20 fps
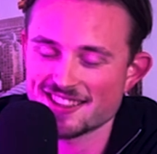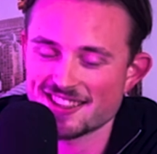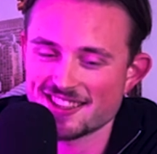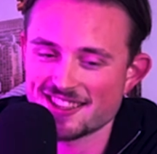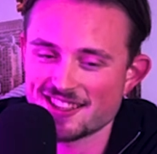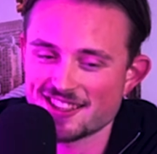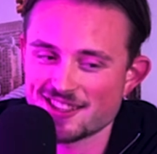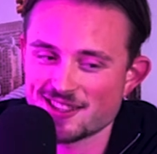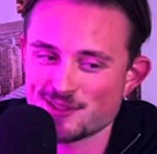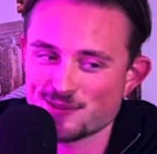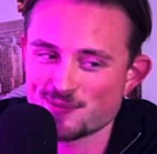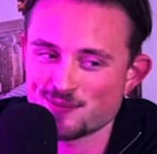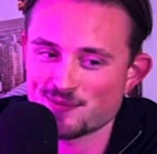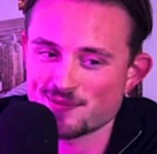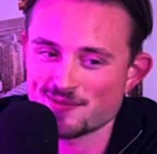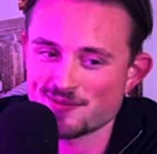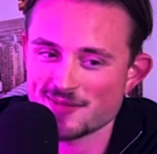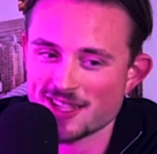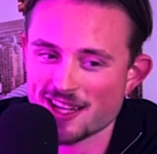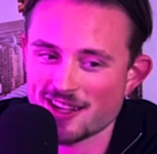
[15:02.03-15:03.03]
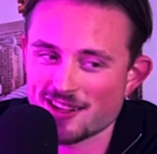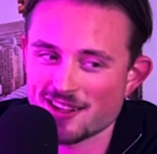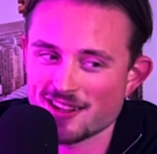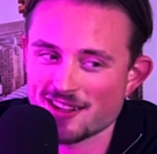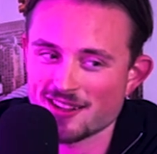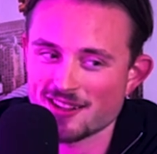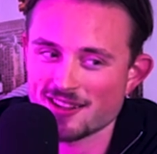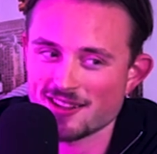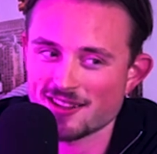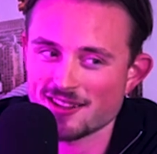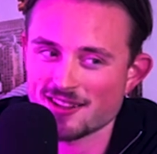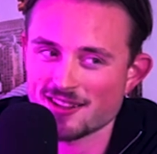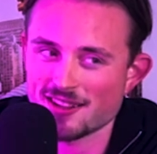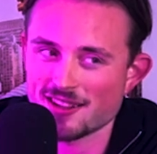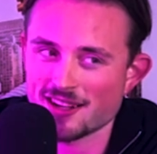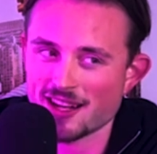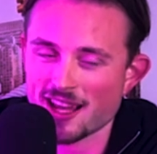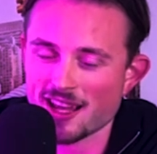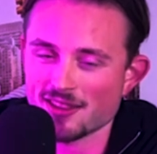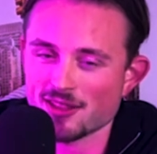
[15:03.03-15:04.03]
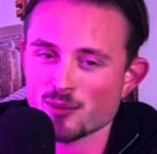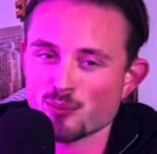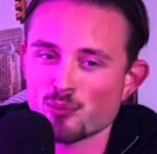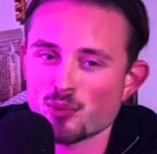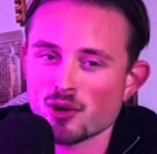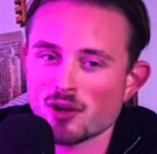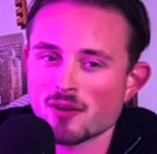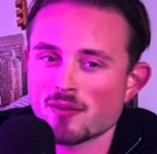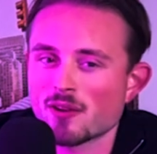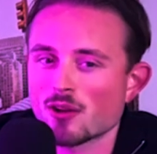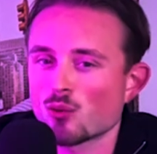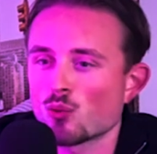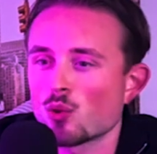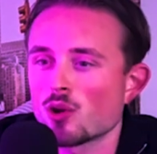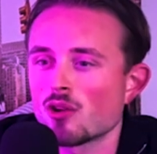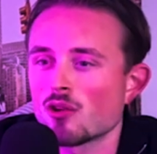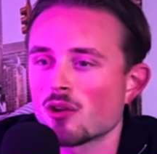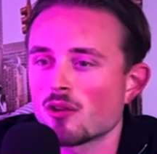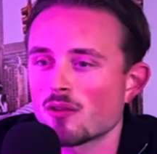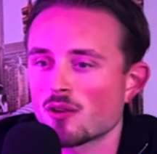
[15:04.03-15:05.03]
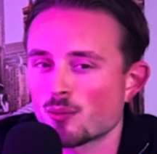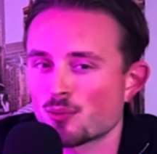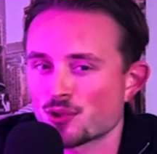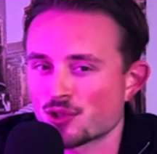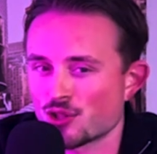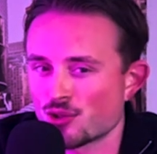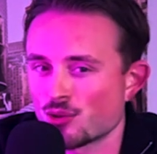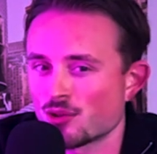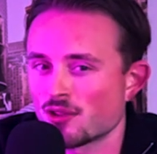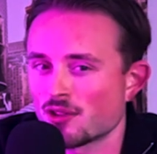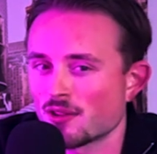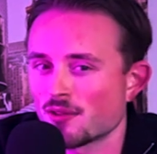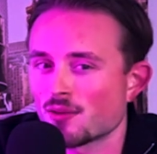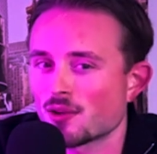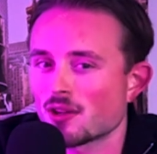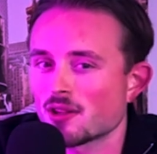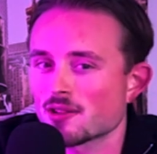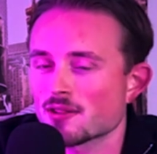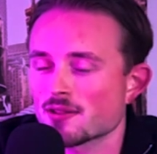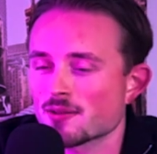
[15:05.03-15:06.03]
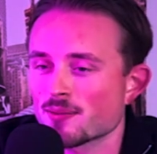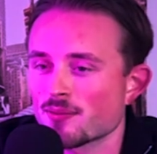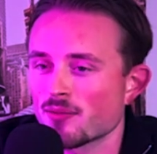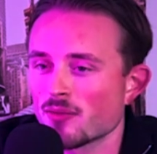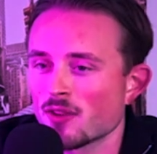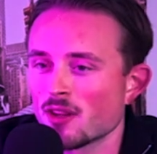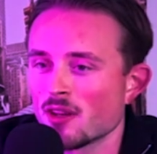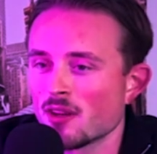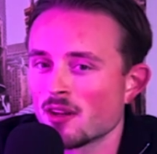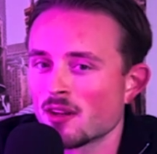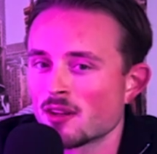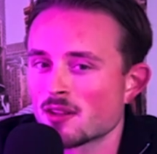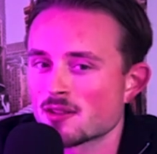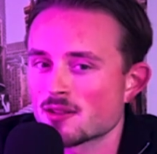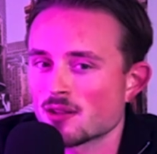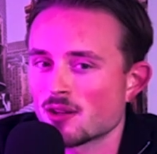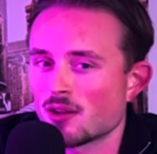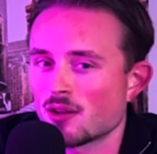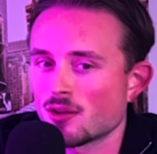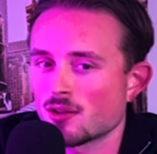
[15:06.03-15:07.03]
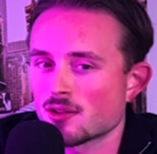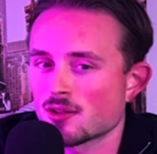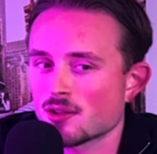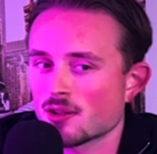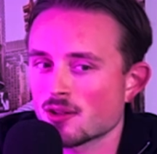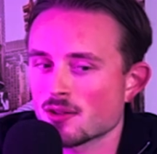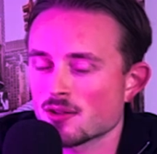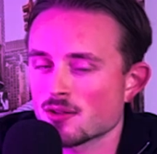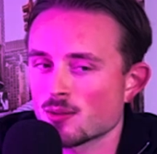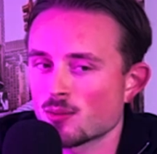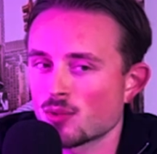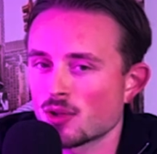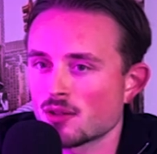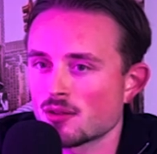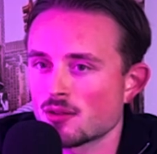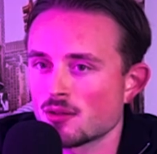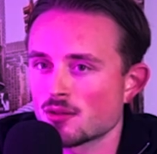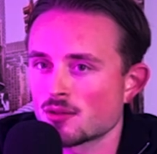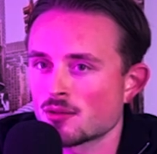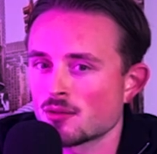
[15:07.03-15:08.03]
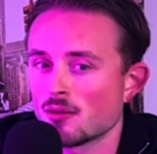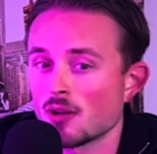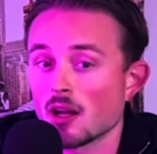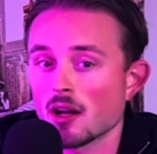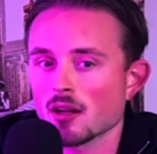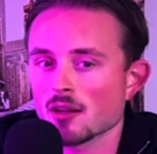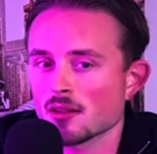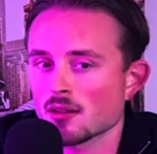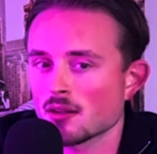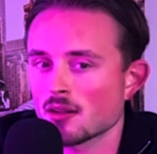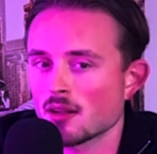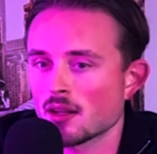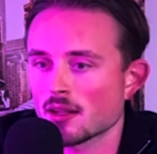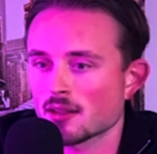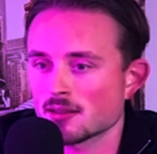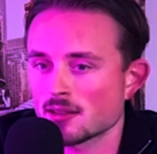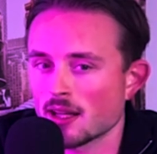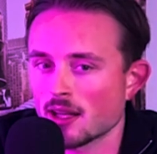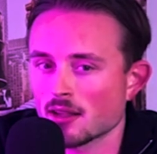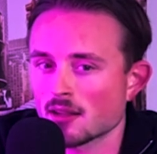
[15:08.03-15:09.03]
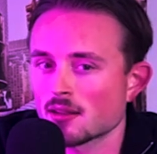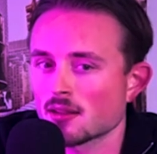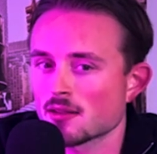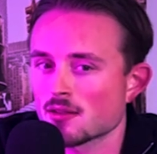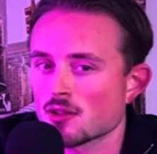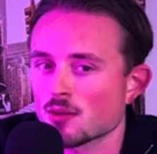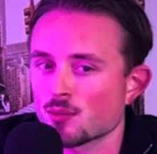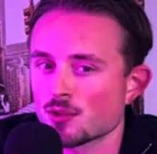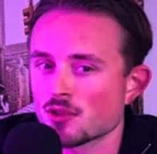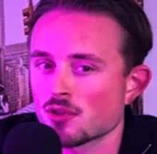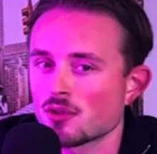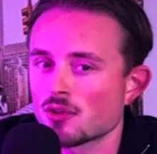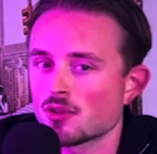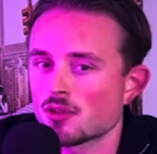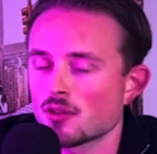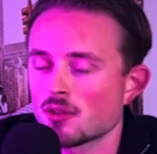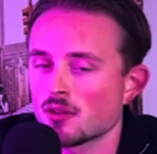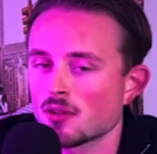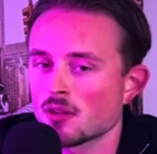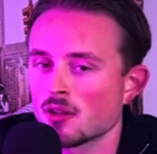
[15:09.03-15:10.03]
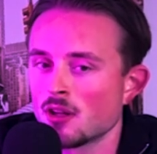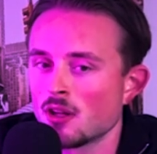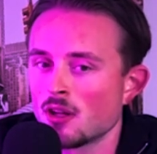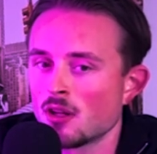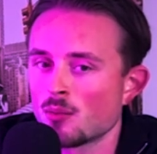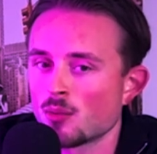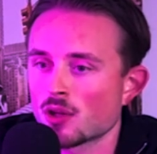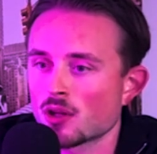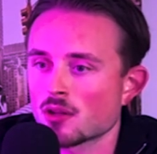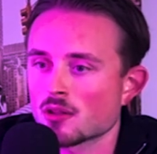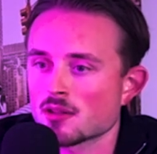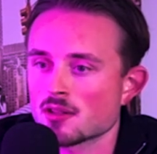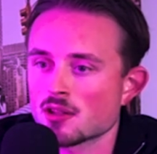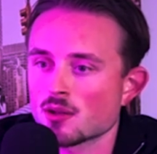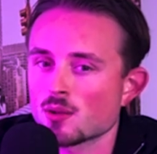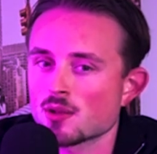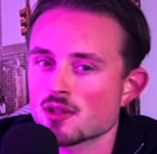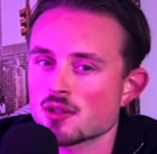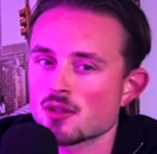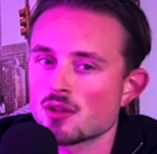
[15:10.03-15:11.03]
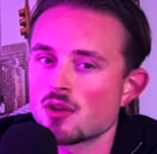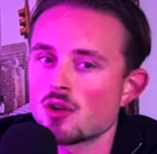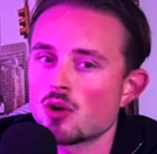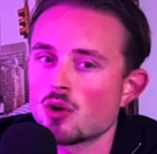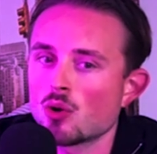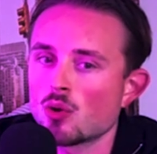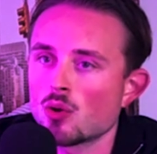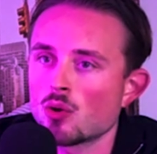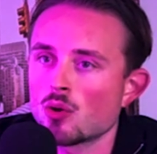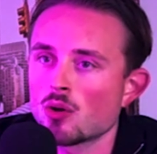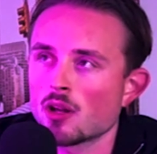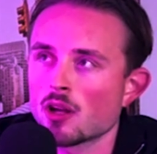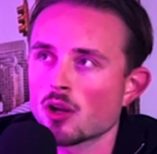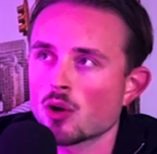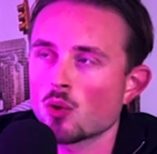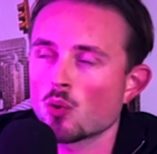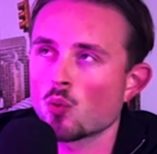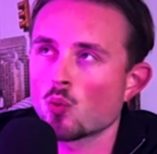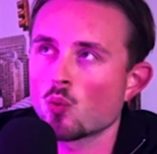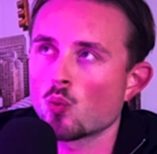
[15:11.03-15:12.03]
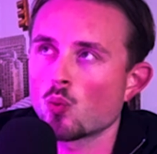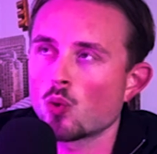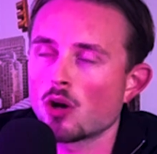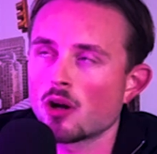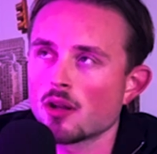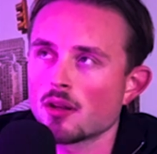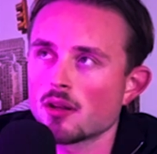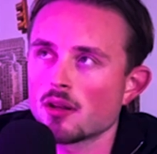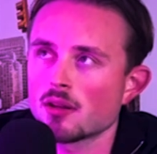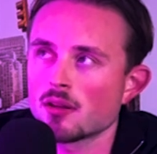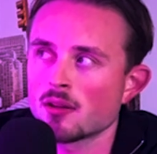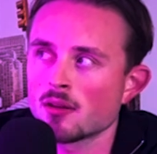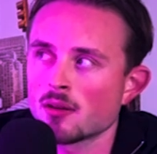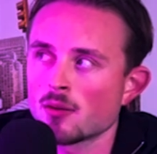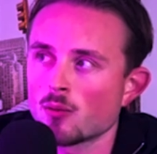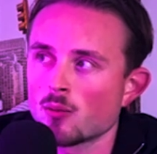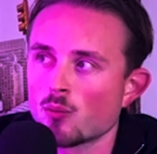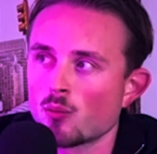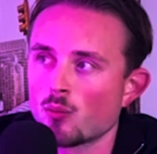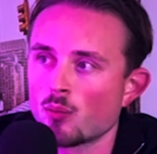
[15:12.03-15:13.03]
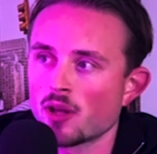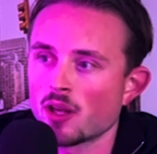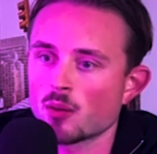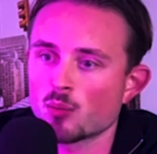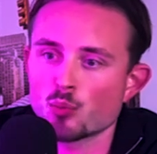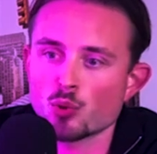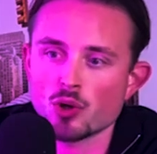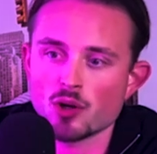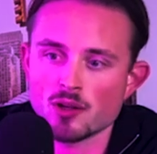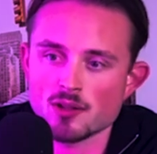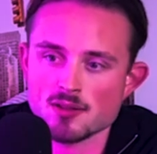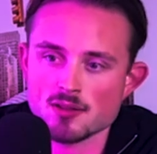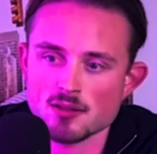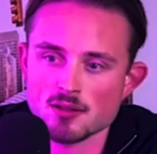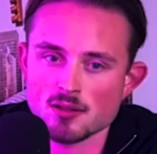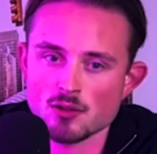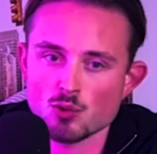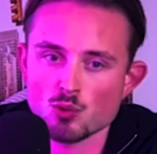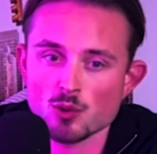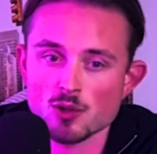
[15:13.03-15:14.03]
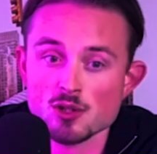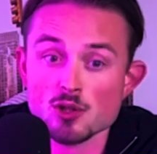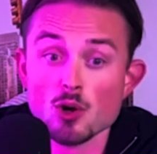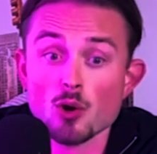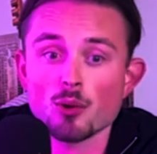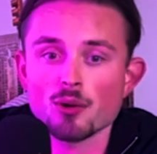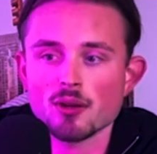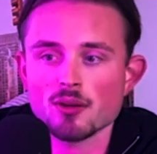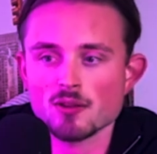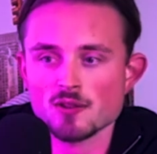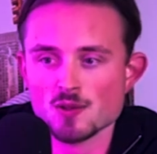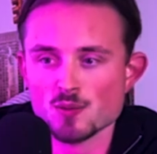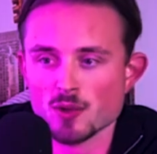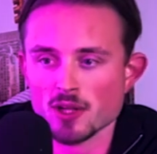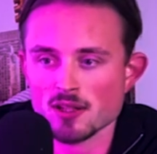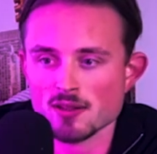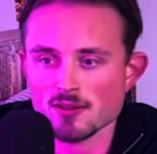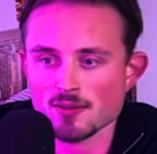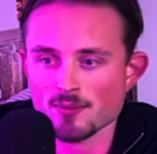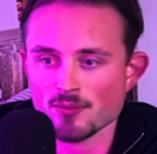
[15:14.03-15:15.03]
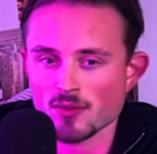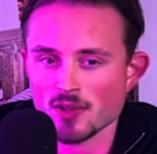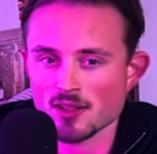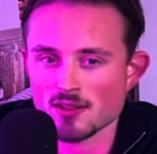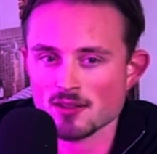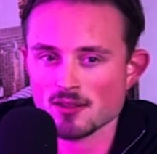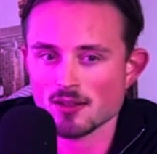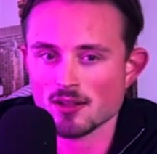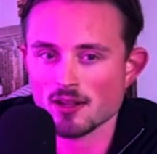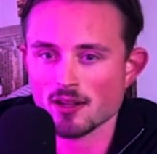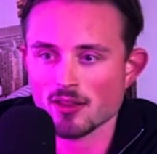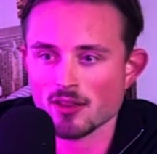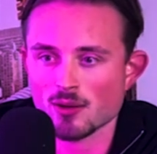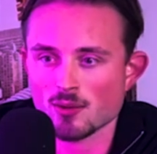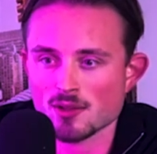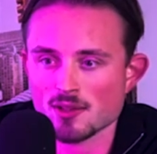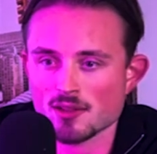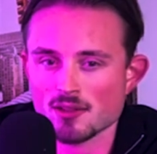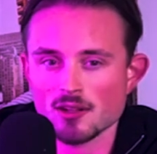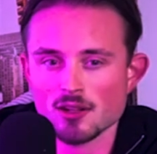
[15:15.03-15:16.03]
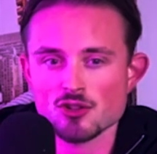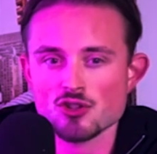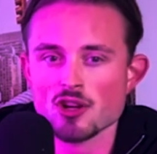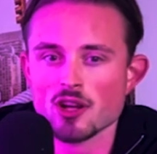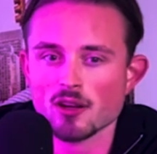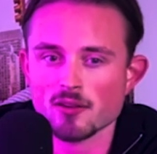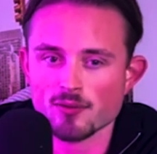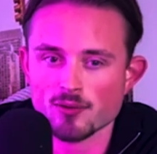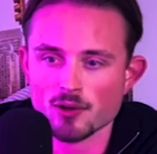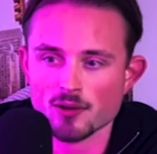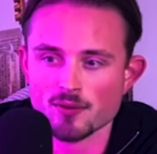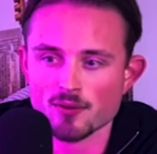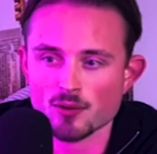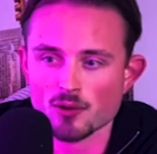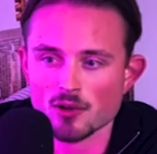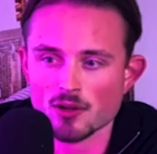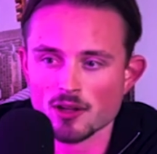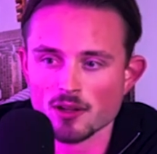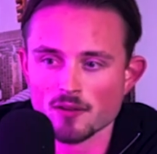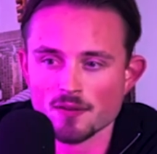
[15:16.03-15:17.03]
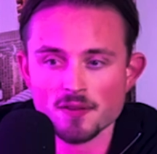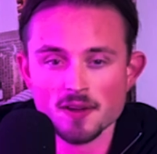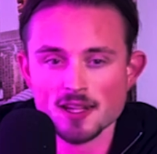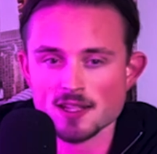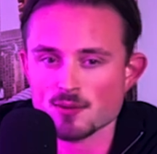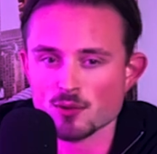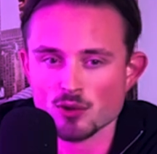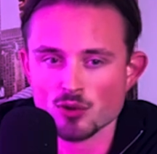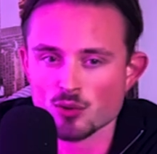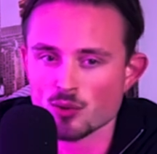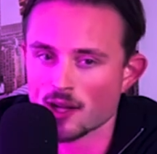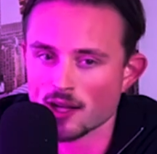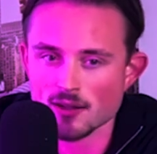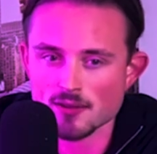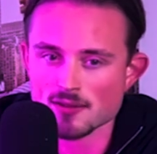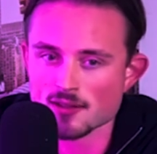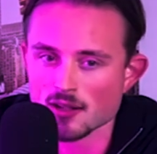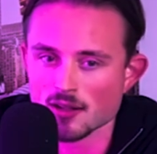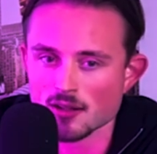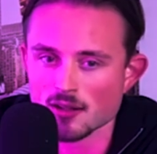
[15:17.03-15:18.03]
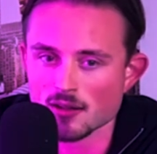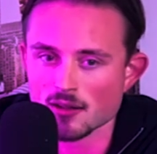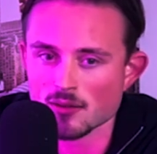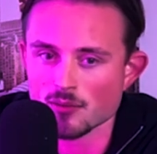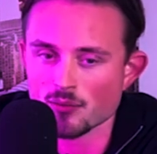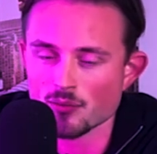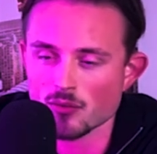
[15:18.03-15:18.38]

And it had the perfect window of opportunity for us. So it's also a bit due to luck and like taking this opportunity, because there was no like one big person who was owning the space. It's not like there was a Nick Shackelford for like Facebook creatives kind of.